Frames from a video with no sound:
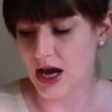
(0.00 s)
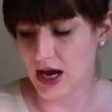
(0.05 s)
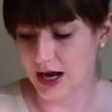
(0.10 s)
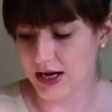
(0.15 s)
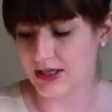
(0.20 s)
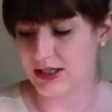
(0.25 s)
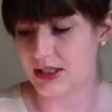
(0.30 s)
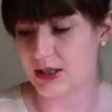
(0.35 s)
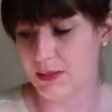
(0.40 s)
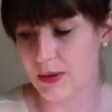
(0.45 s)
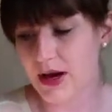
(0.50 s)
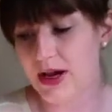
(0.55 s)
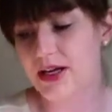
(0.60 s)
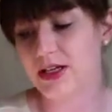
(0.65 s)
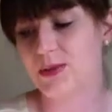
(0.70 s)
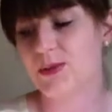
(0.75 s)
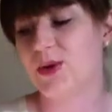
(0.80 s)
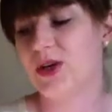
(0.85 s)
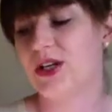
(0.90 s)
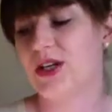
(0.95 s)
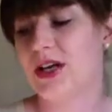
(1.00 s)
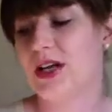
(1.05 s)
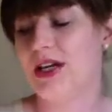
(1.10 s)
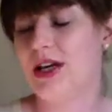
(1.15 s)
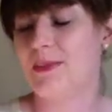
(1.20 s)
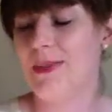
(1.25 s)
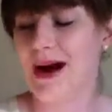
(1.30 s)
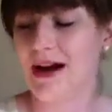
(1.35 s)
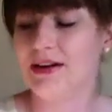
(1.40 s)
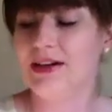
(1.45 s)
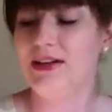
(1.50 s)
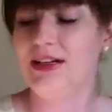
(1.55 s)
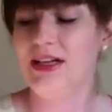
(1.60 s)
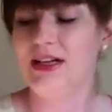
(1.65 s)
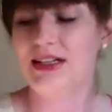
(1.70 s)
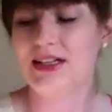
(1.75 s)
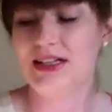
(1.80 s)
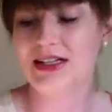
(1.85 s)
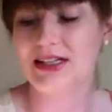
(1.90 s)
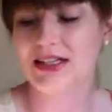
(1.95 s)
antiperspirant, and apparently
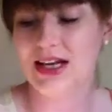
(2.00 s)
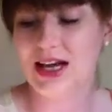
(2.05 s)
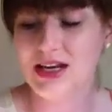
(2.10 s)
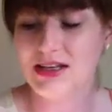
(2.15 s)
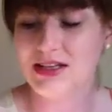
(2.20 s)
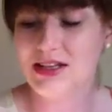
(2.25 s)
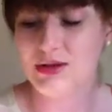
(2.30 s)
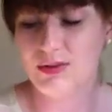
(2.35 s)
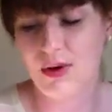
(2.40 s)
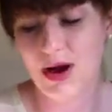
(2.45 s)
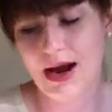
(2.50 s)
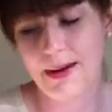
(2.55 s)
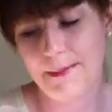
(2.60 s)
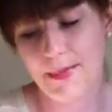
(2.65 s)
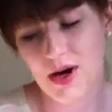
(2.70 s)
this is anti-white